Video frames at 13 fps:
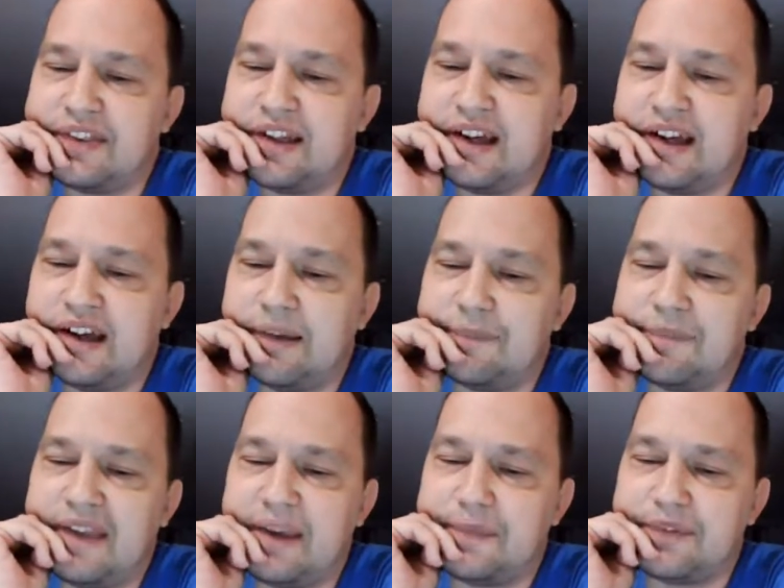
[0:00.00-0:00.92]

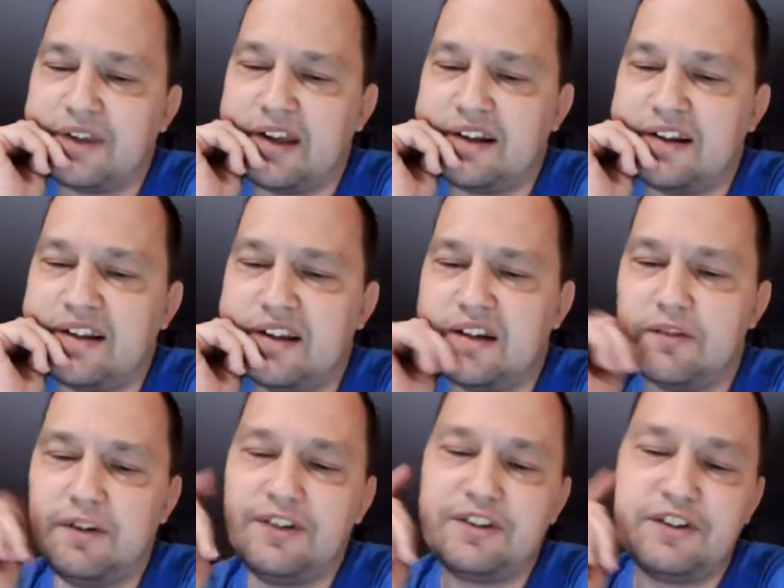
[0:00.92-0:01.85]
Amazon
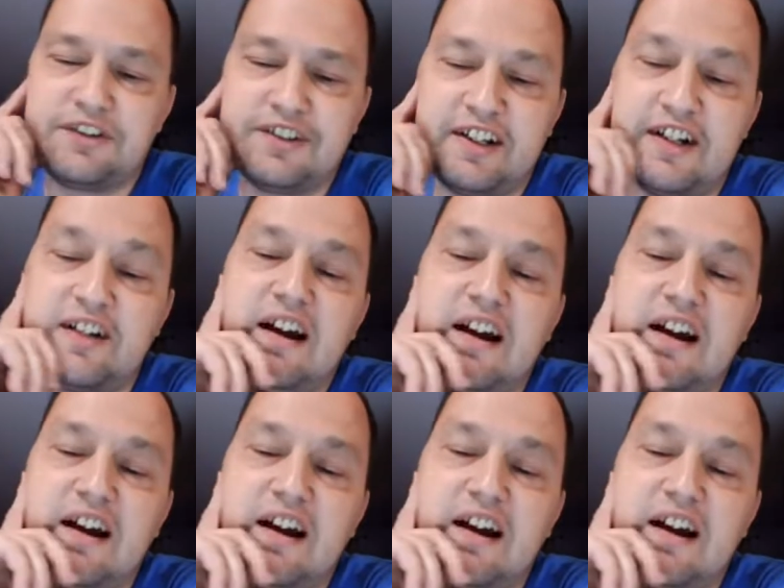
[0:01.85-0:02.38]
Research Center.